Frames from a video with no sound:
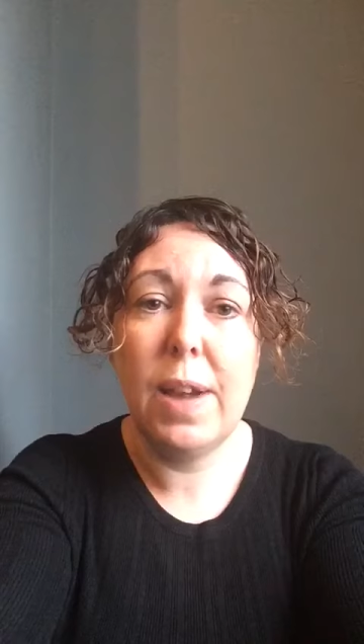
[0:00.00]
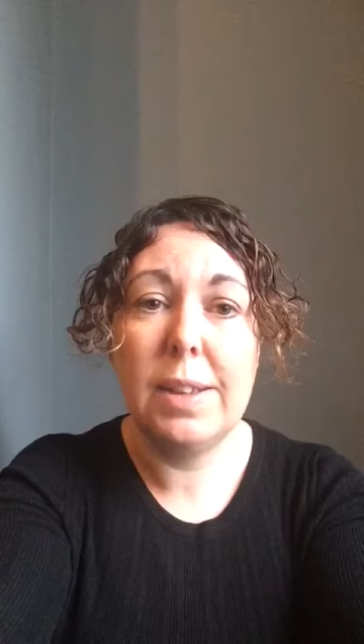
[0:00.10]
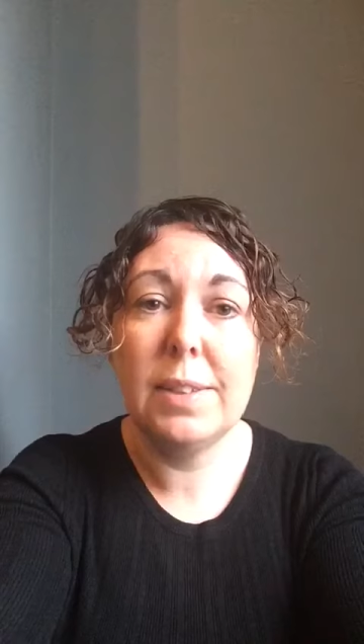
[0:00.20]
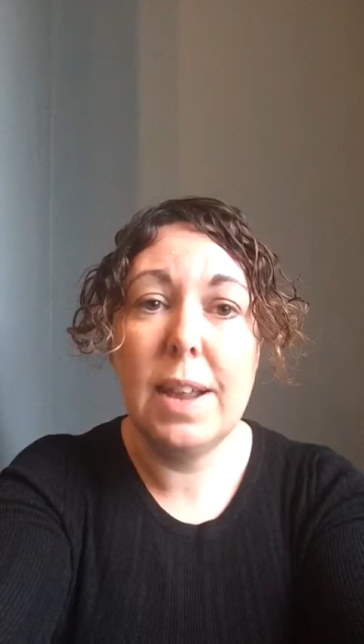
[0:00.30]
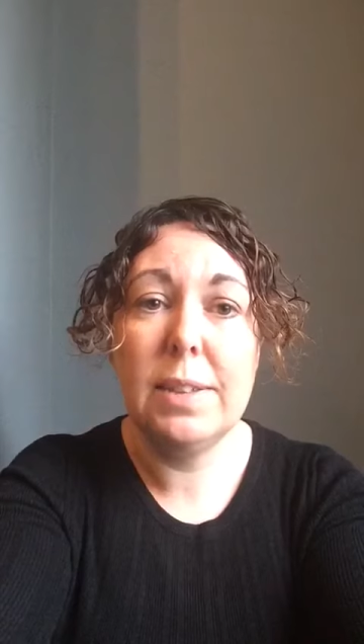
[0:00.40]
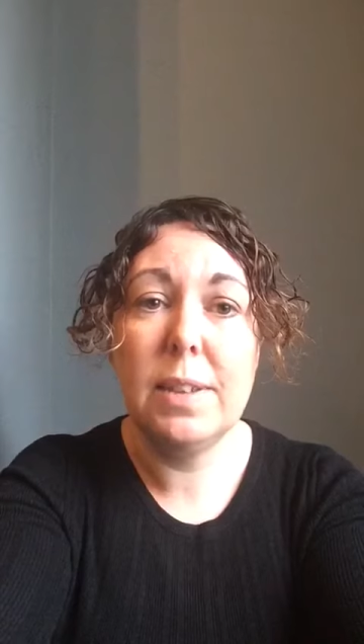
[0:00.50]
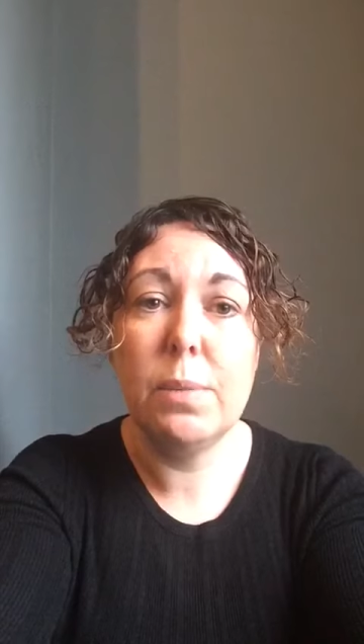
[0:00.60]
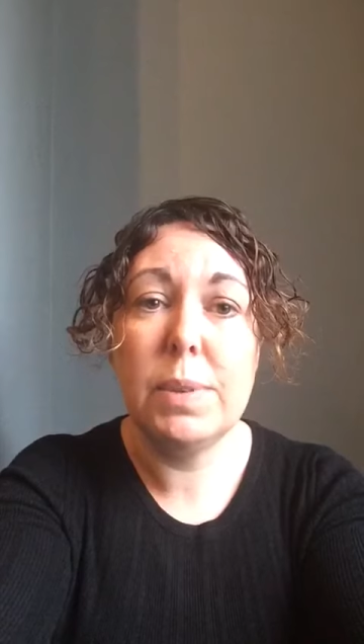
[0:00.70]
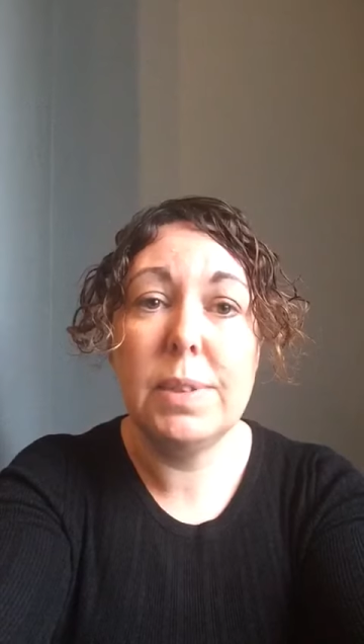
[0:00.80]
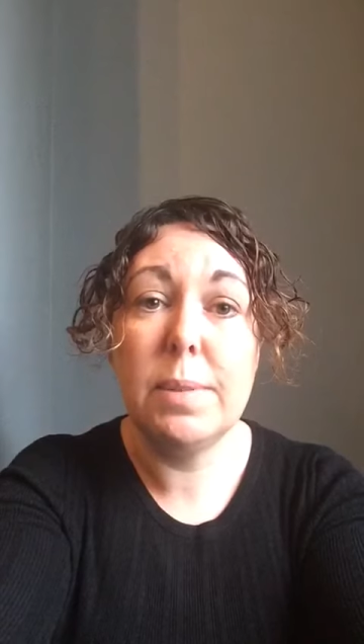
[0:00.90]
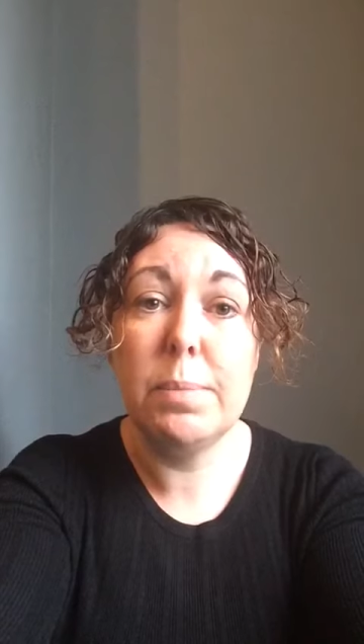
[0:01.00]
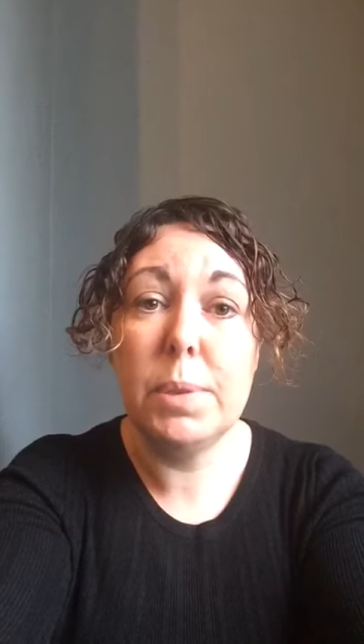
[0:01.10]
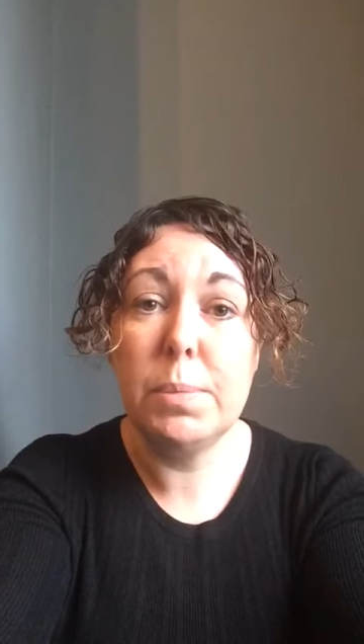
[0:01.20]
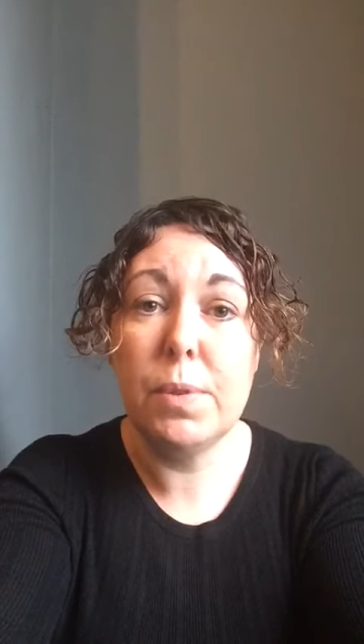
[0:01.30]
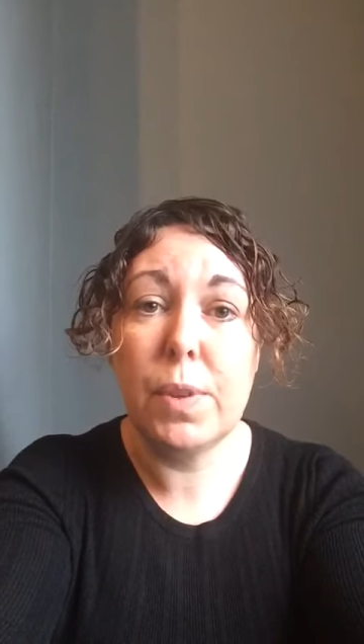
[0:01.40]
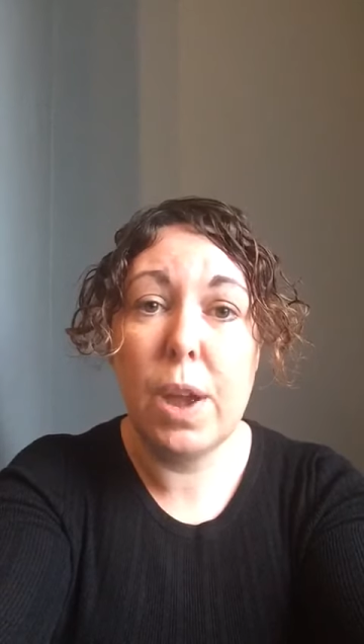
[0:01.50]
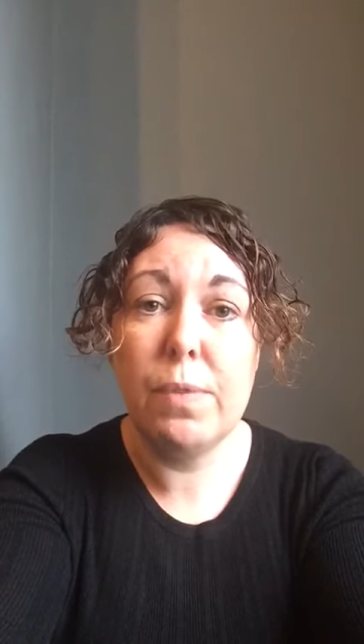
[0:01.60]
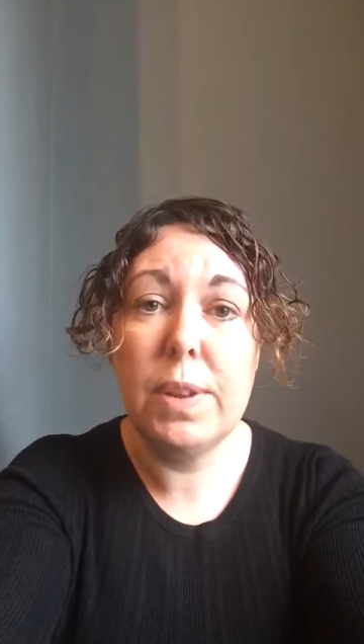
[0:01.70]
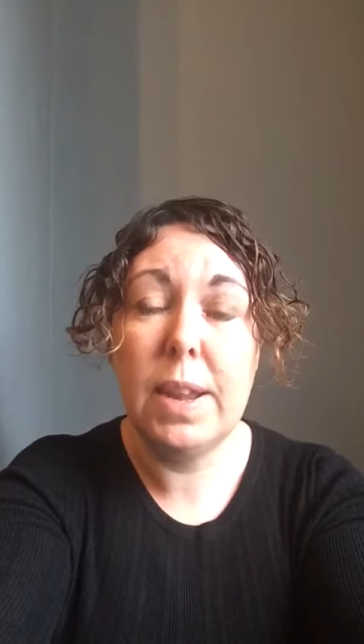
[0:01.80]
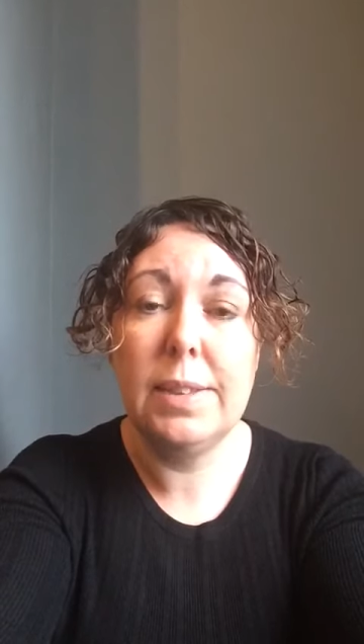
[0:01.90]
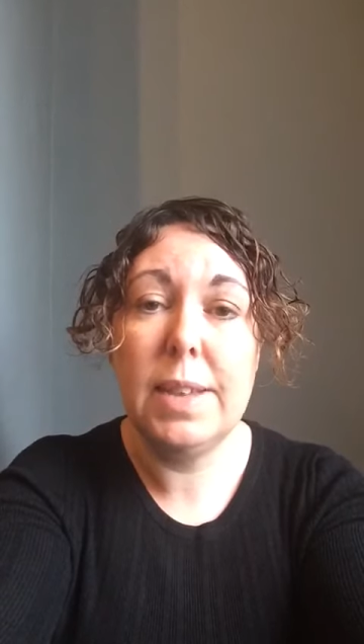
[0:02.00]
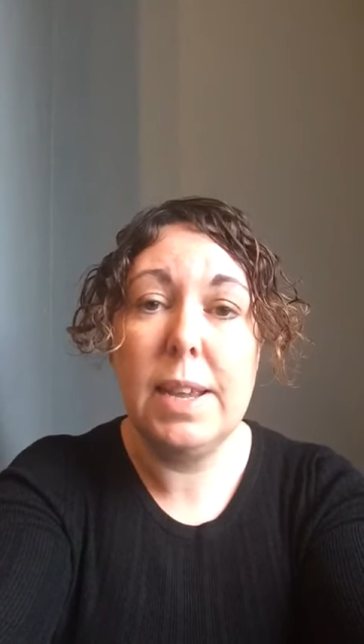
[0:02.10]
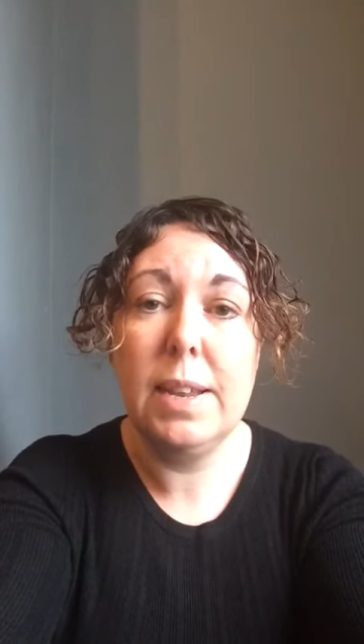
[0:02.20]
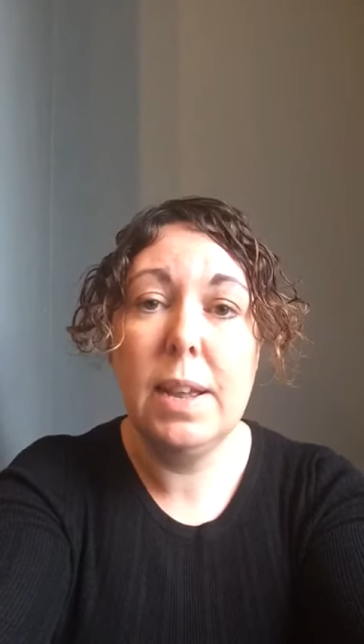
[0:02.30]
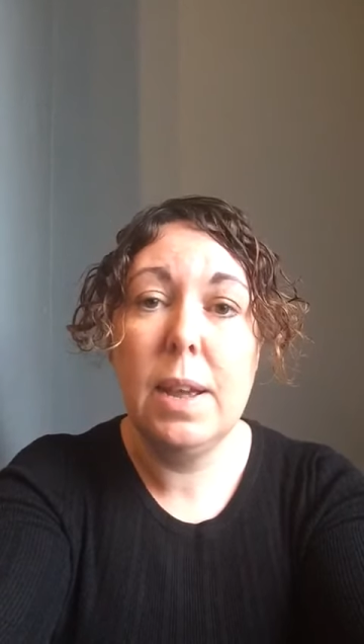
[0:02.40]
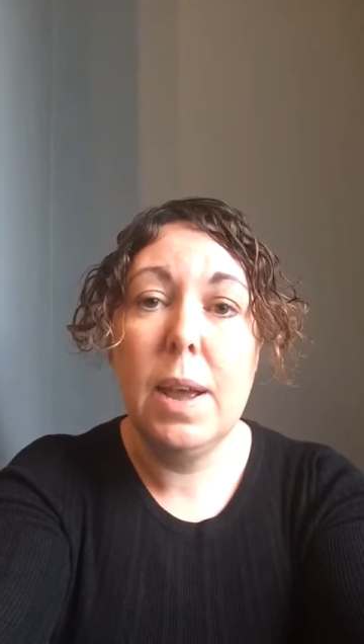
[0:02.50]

isolating with symptoms of COVID 19,